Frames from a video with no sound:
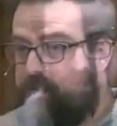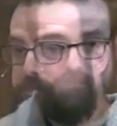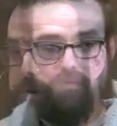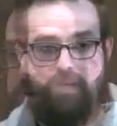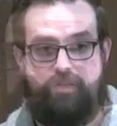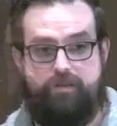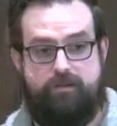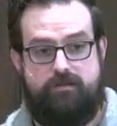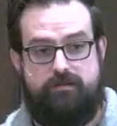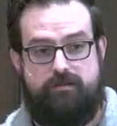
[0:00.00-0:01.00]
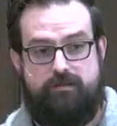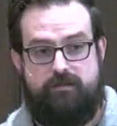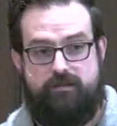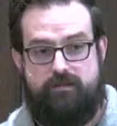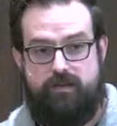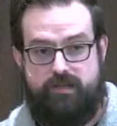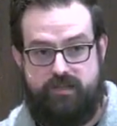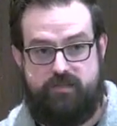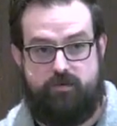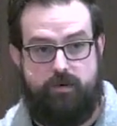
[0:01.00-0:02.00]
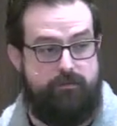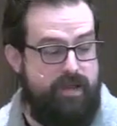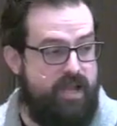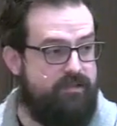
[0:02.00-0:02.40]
pressure destroyed me.